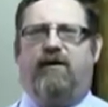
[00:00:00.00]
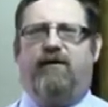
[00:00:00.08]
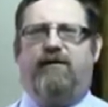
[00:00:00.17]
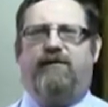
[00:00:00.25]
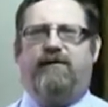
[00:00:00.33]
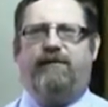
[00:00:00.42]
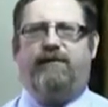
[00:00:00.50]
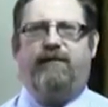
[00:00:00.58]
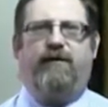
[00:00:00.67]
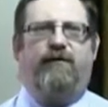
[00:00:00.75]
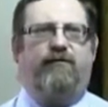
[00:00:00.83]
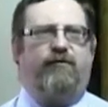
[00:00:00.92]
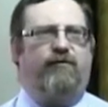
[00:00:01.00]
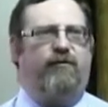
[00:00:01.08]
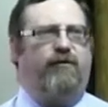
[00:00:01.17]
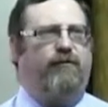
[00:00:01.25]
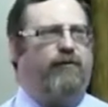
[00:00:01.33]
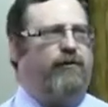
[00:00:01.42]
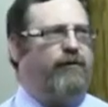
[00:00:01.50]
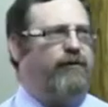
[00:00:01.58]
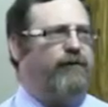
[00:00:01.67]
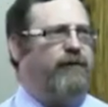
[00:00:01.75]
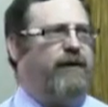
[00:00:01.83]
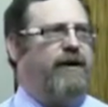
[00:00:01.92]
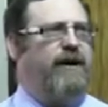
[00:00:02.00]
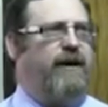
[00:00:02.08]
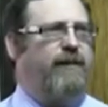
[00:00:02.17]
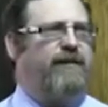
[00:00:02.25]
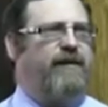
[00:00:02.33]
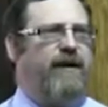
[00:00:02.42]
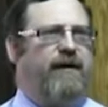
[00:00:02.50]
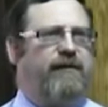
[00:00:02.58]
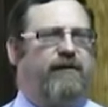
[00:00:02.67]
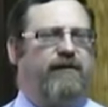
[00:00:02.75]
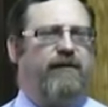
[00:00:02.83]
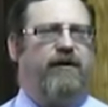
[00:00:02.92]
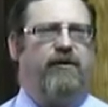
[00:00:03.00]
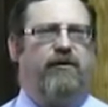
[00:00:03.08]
are different to the rules for income tax.